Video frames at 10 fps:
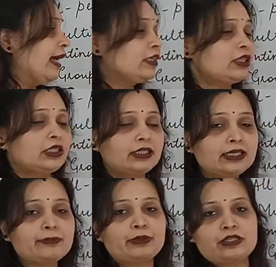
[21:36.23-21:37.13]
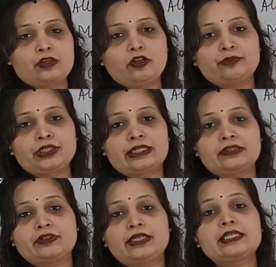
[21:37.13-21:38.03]
The third personal
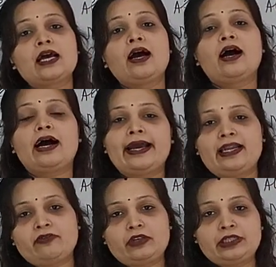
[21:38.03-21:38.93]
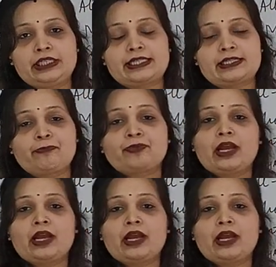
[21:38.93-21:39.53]
objective is higher level needs.